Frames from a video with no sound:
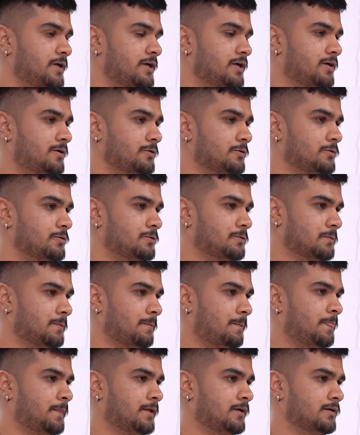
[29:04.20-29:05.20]
be to
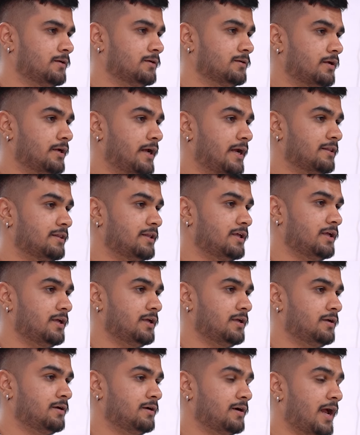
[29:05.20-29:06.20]
get
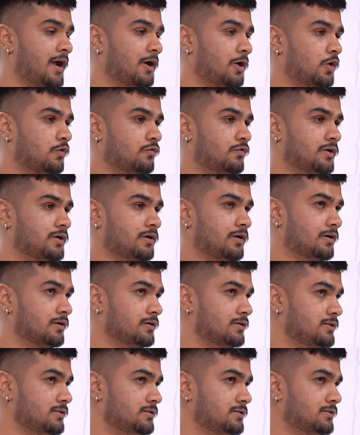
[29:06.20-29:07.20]
the rank of a
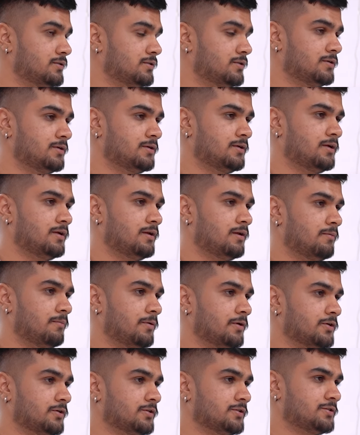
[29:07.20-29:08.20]
colonel,
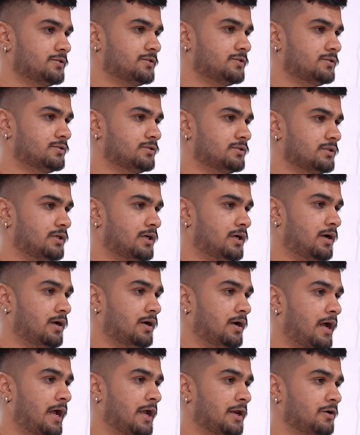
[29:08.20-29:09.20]
because
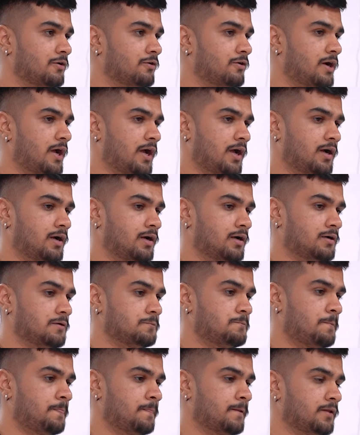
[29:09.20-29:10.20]
I
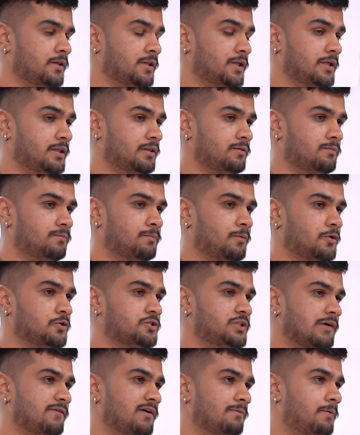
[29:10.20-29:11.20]
know the
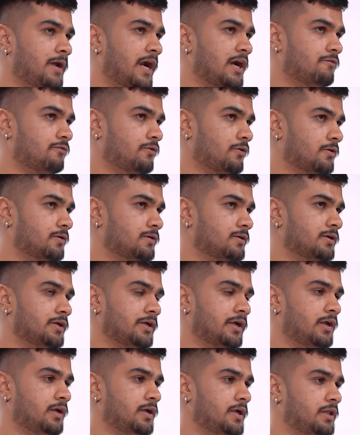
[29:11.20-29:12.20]
post I've applied for
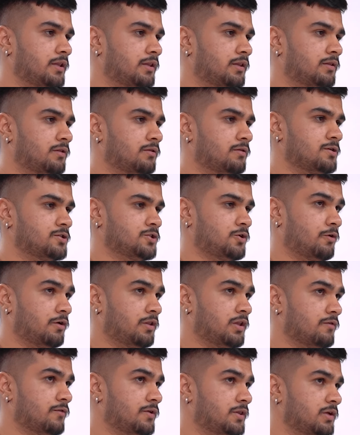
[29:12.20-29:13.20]
is short
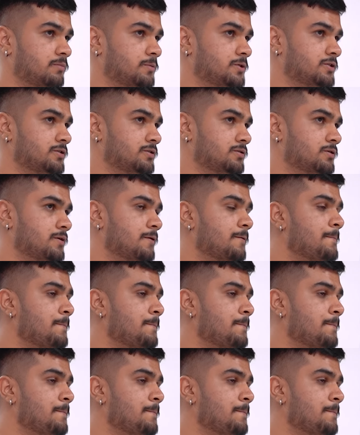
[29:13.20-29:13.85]
service commission,